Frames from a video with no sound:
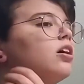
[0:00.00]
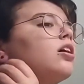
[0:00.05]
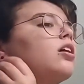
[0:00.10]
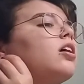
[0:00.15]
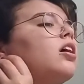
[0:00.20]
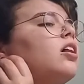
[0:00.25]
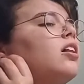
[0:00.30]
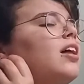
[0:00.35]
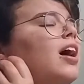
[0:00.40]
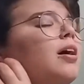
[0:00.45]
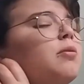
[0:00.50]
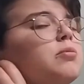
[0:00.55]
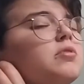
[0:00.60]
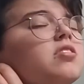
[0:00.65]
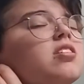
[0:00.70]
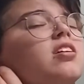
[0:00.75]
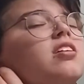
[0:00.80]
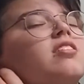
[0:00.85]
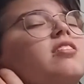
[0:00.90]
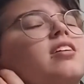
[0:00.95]

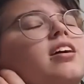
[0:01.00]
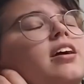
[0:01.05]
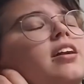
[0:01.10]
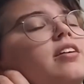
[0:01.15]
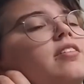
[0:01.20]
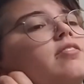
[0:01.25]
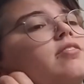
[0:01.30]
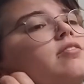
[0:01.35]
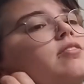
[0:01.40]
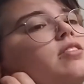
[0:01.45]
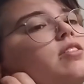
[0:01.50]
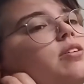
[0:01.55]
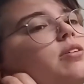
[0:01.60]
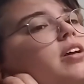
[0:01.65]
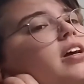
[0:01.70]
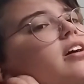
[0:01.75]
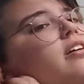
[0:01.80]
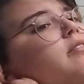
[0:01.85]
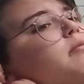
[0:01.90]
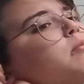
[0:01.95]
collapsing kind of. So
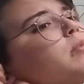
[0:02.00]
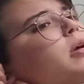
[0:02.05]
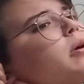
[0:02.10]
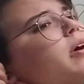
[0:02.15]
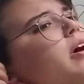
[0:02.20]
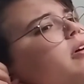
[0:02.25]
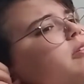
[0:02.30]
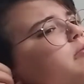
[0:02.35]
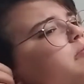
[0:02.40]
yeah, blowout.